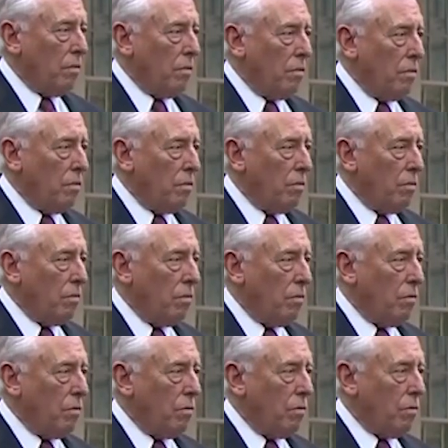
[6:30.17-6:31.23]

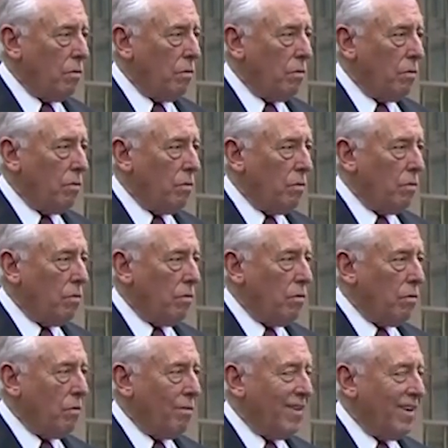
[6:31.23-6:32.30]

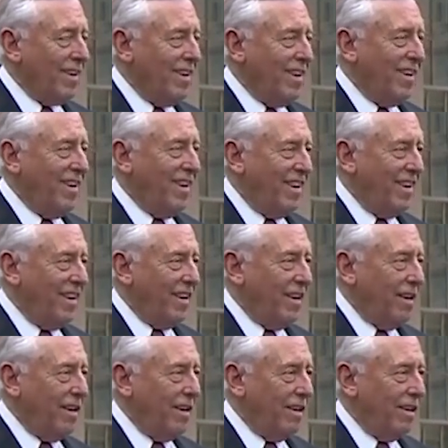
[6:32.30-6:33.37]

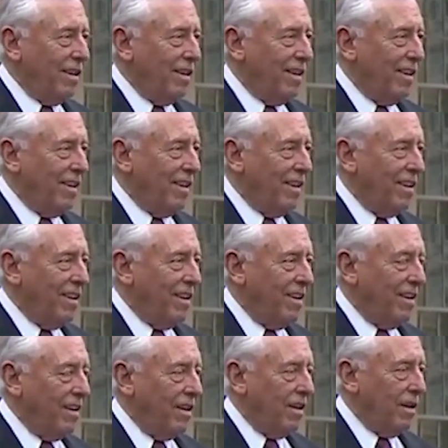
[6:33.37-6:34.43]

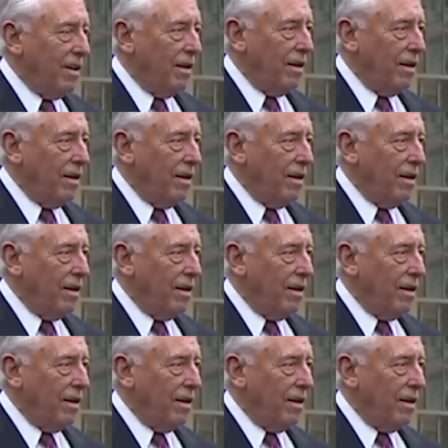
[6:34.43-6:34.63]
This person isn't speaking.